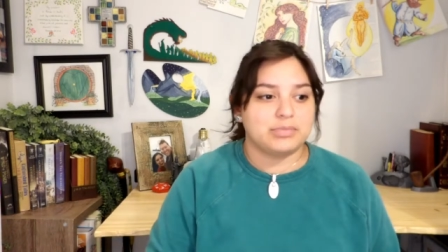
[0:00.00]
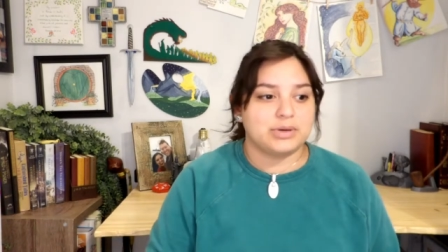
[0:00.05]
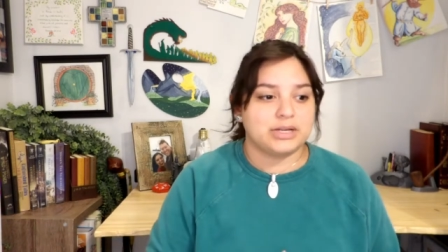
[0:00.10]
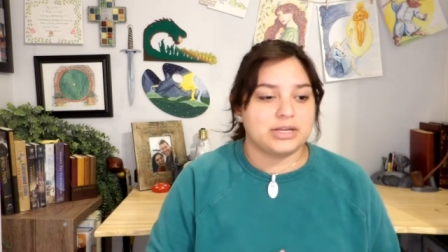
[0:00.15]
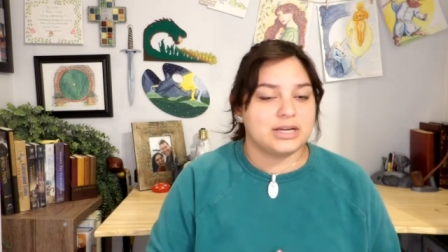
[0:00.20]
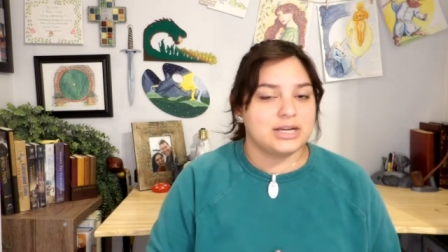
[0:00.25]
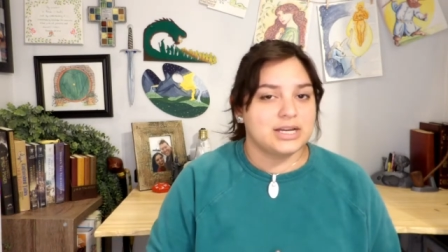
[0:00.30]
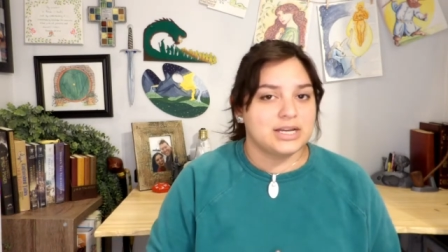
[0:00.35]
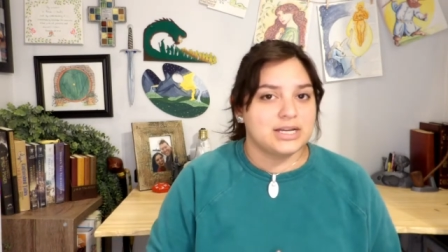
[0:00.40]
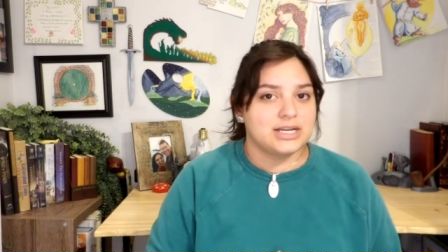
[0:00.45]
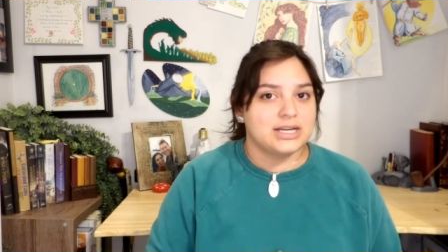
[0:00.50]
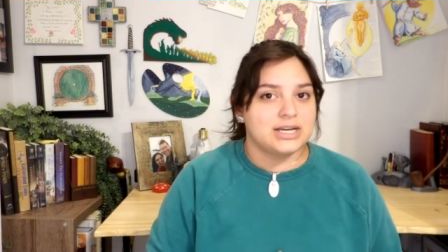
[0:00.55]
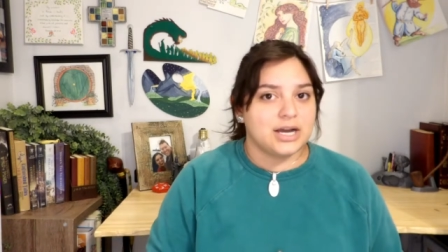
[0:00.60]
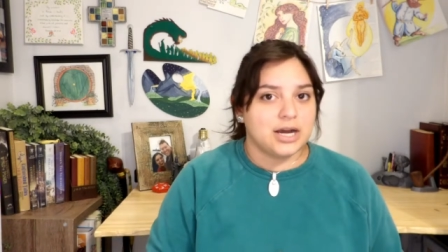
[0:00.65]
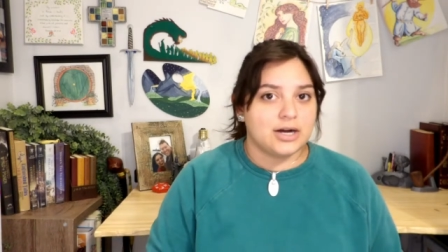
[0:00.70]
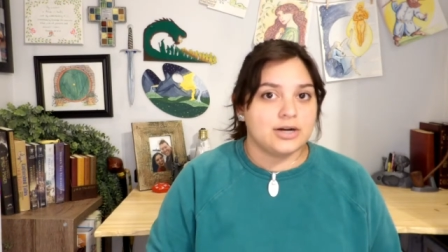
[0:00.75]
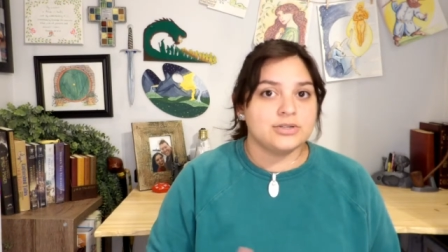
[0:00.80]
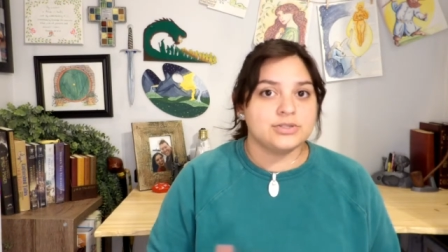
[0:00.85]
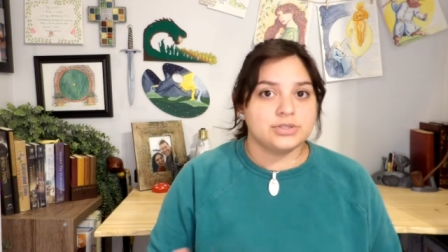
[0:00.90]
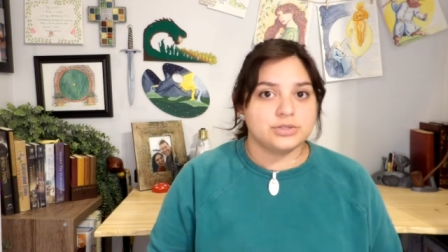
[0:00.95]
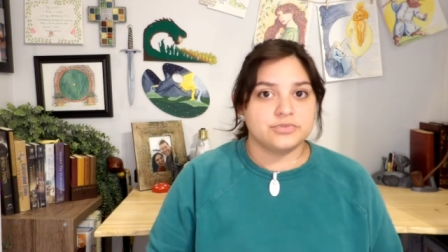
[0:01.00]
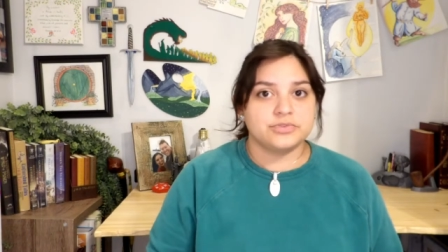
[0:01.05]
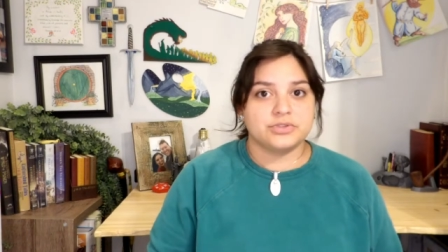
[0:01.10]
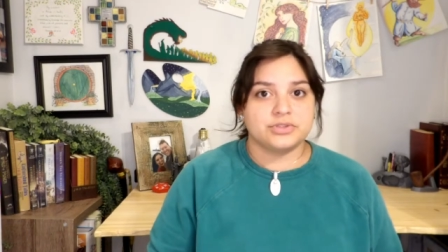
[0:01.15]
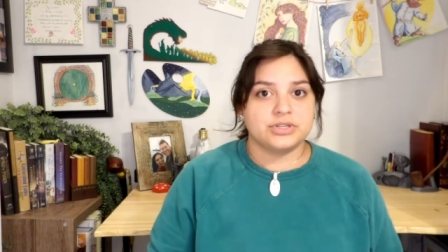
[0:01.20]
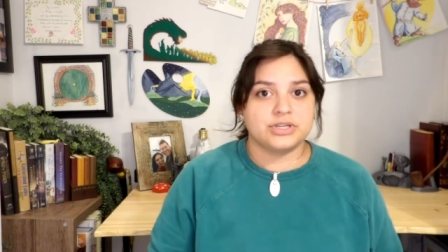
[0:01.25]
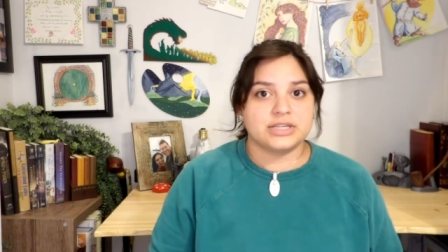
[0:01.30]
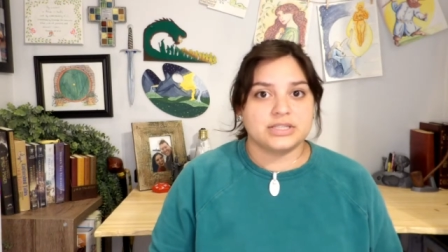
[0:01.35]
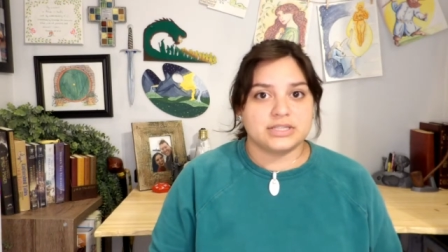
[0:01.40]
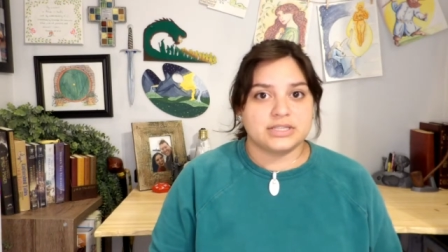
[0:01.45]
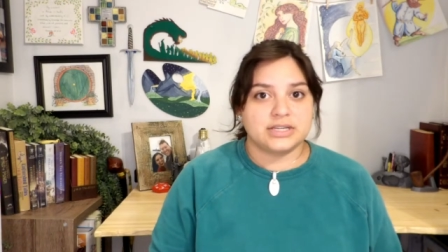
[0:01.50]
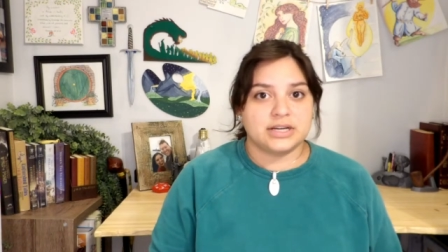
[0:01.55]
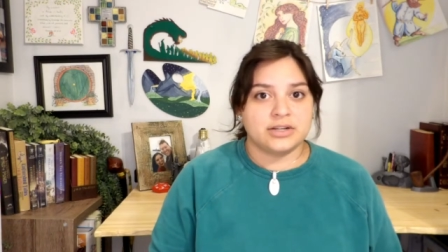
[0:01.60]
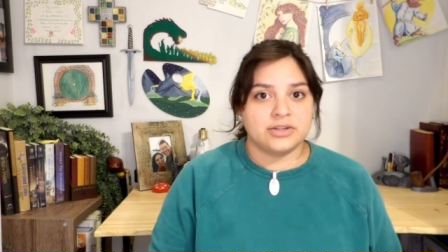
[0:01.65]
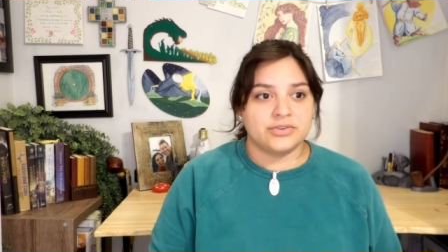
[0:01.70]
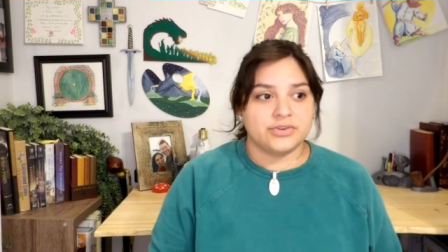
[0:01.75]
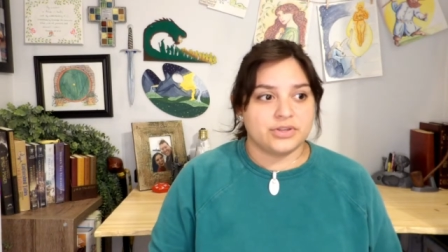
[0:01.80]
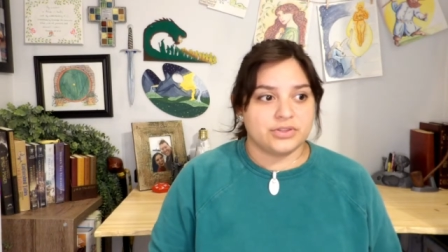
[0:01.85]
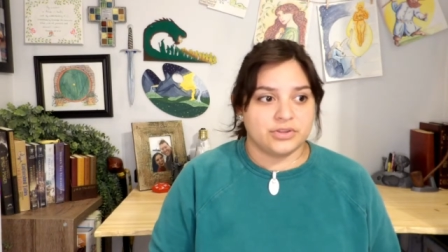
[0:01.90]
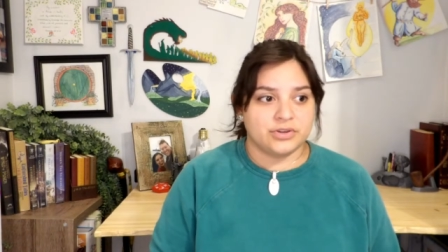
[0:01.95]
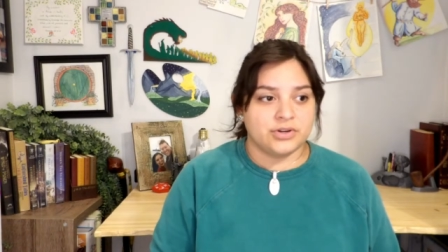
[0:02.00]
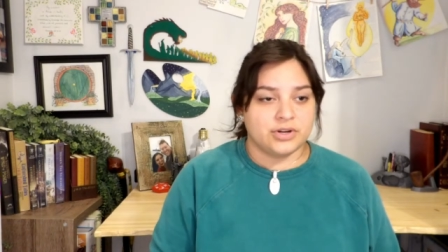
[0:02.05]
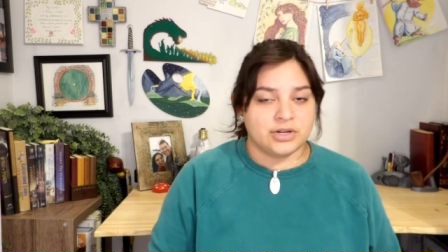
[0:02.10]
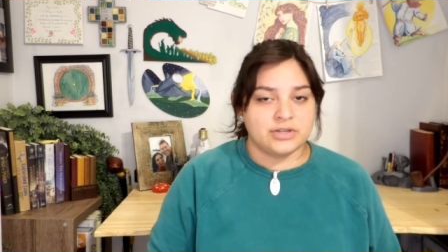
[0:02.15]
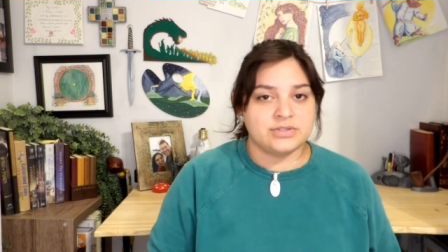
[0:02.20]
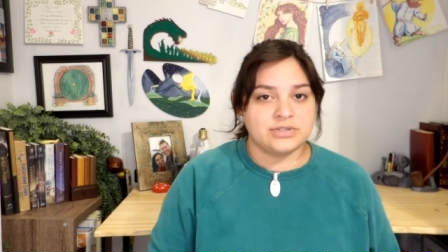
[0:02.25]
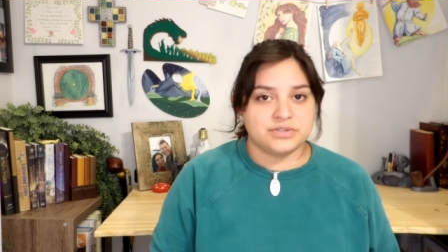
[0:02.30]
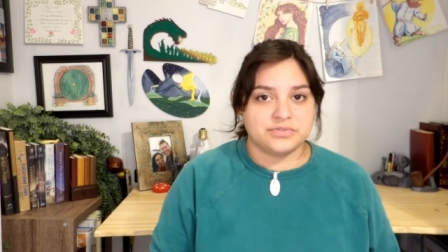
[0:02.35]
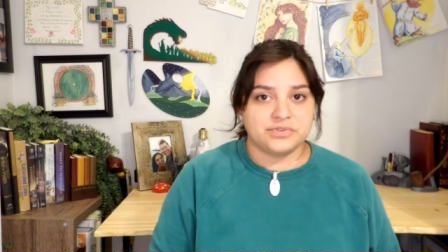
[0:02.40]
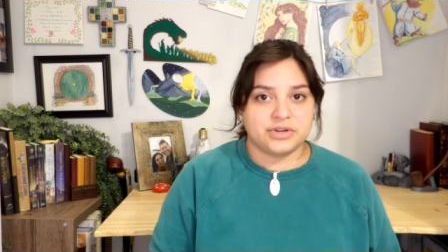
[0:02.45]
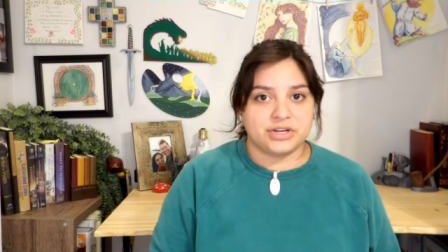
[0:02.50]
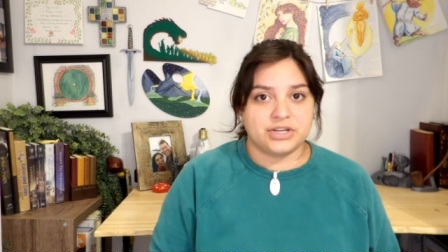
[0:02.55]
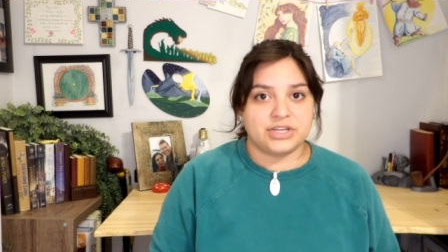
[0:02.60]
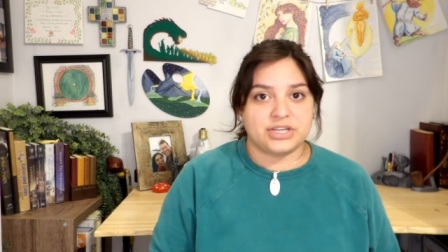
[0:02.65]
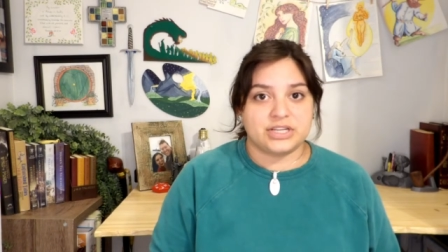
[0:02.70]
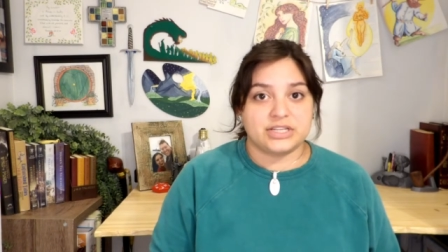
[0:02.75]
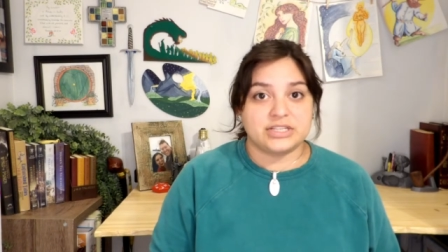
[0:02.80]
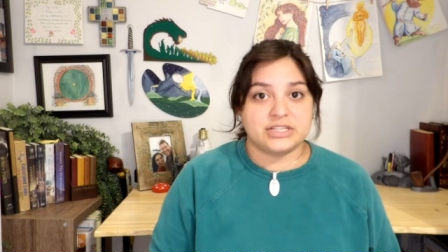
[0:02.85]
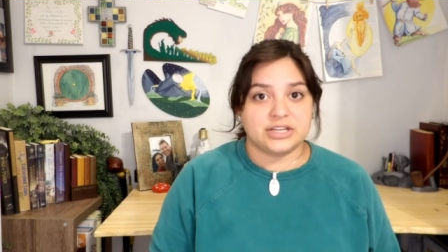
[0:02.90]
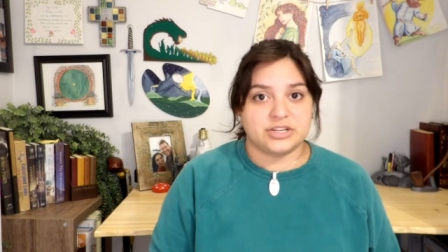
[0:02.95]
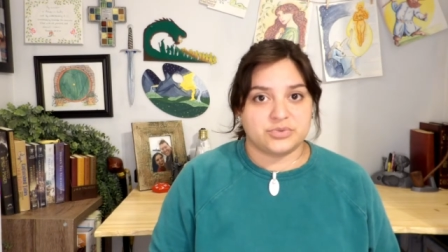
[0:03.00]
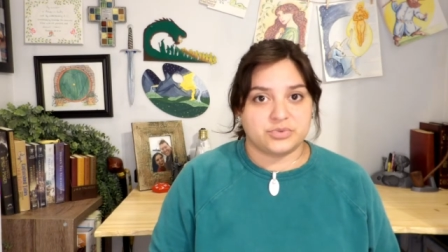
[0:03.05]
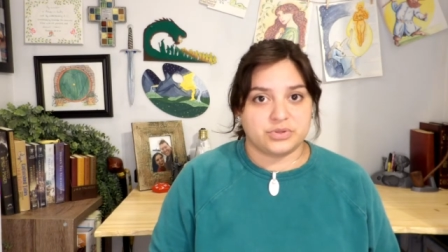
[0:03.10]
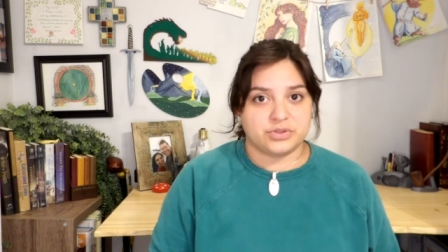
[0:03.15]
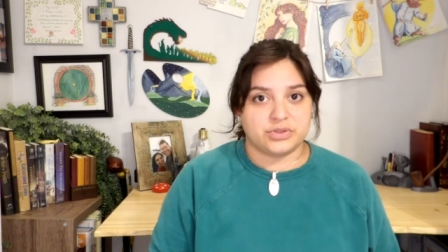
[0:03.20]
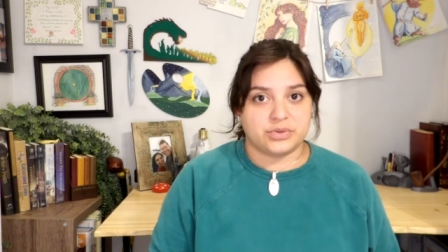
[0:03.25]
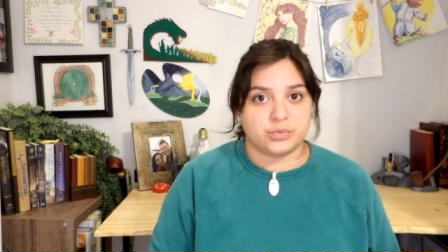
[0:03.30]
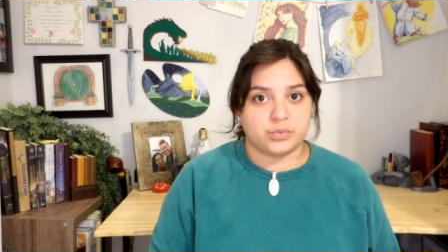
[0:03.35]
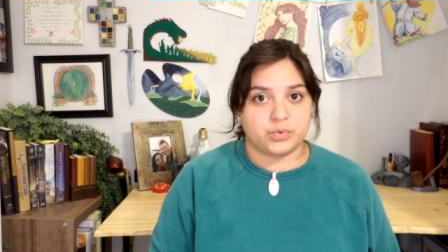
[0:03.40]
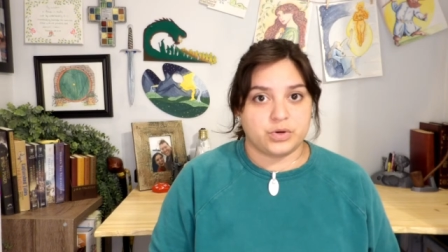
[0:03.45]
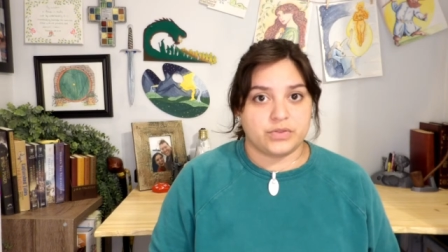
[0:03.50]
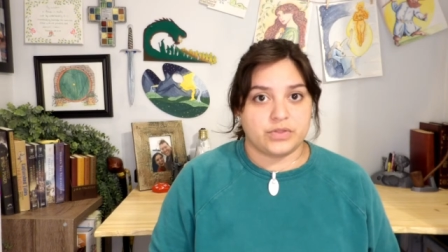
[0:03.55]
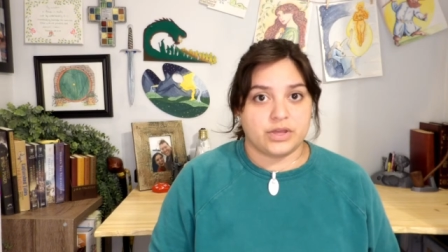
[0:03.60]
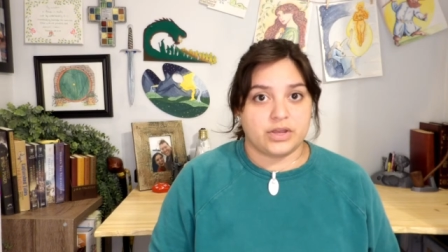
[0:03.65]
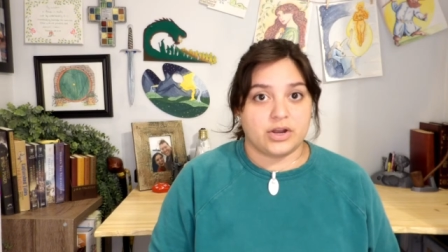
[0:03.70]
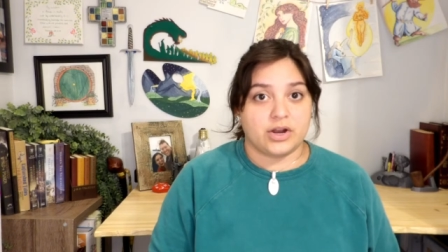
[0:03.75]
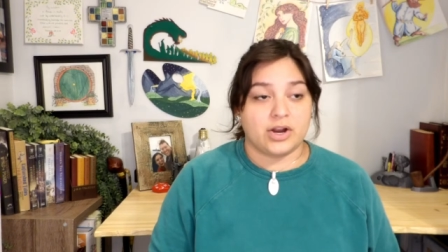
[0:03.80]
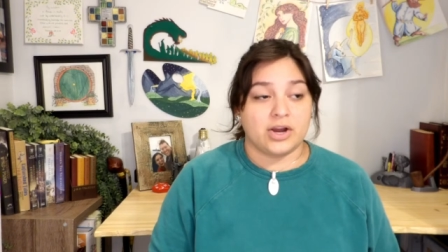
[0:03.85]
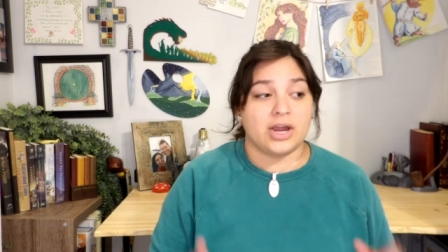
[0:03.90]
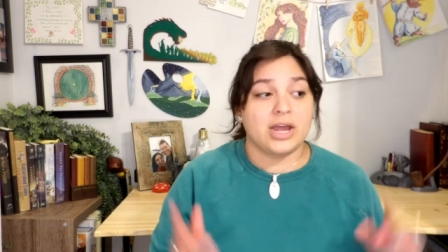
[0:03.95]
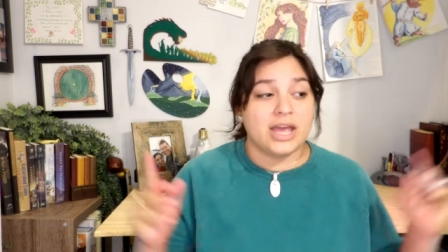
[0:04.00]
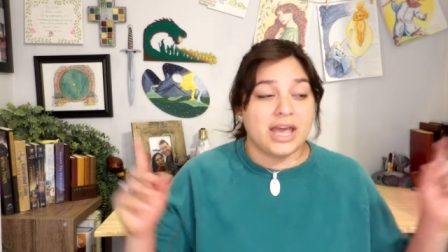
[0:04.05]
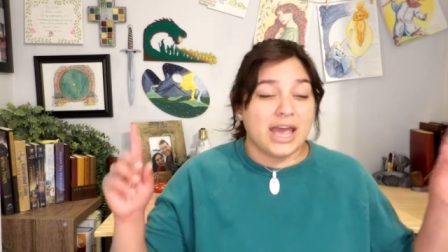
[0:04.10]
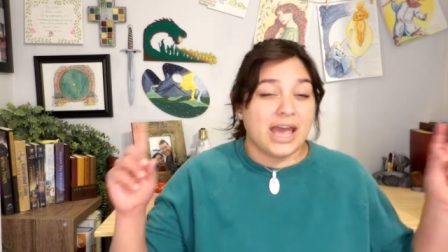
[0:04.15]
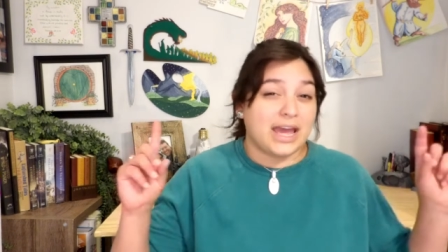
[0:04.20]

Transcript: But also, if you look at the Teleri, they're also very content with the, where they are.